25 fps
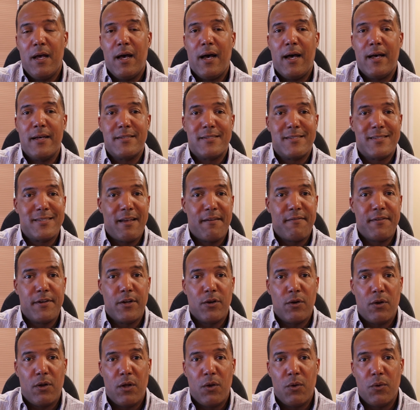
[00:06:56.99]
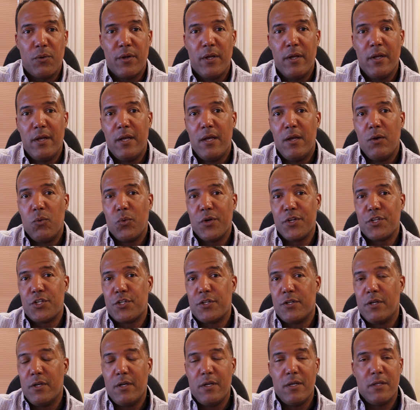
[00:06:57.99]
7-year loan,
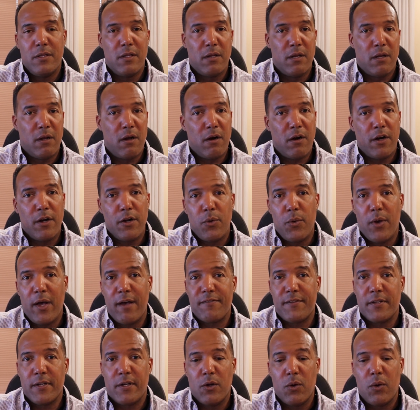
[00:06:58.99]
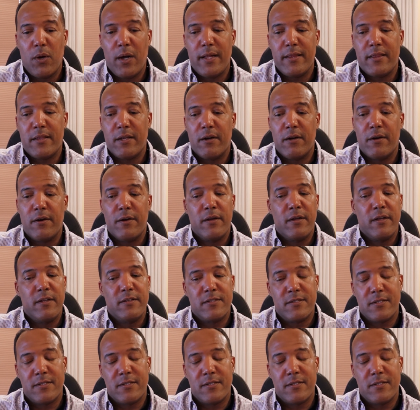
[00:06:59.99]
which the longer you have to go out there, at